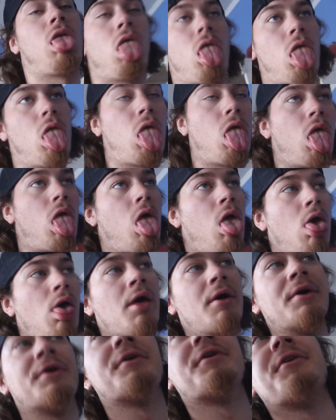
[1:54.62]
Ugh.
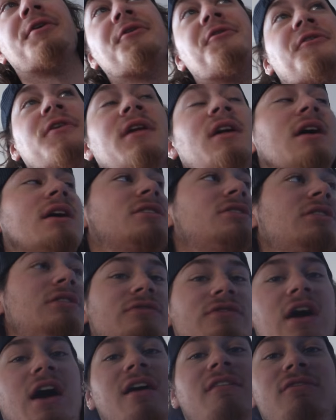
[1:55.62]
It's a
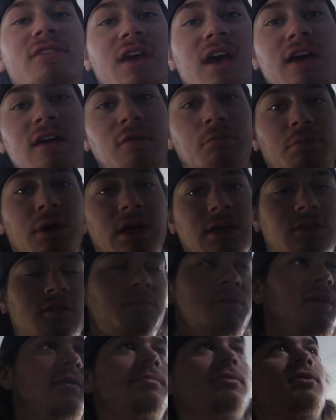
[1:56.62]
5K painted
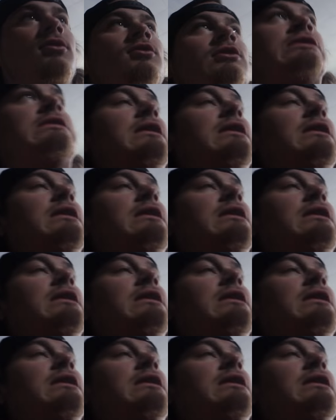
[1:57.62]
people.